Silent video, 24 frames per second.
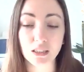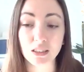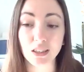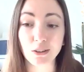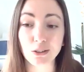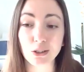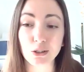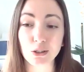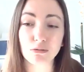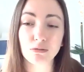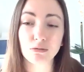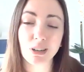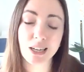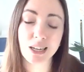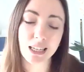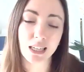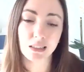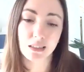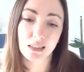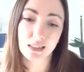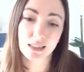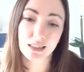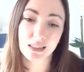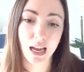So to really
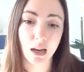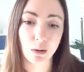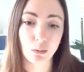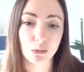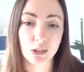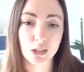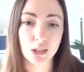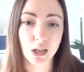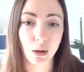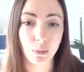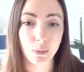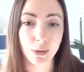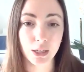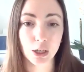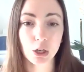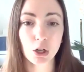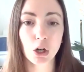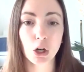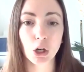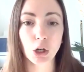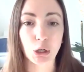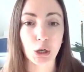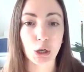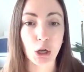understand what's going
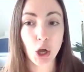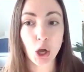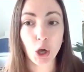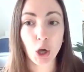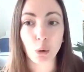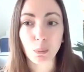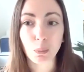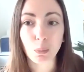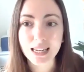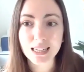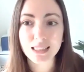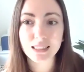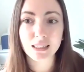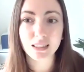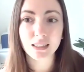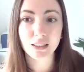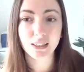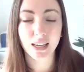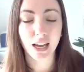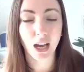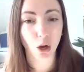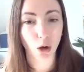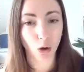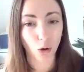on, we need to
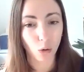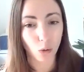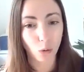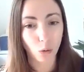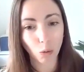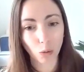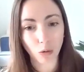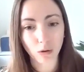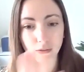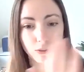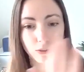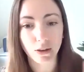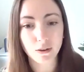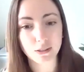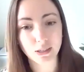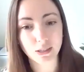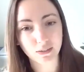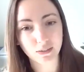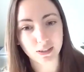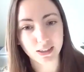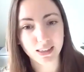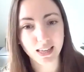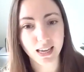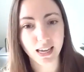look at all of those
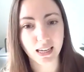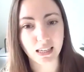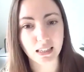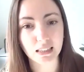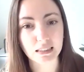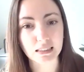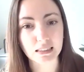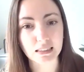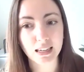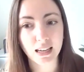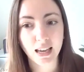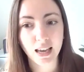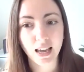other things.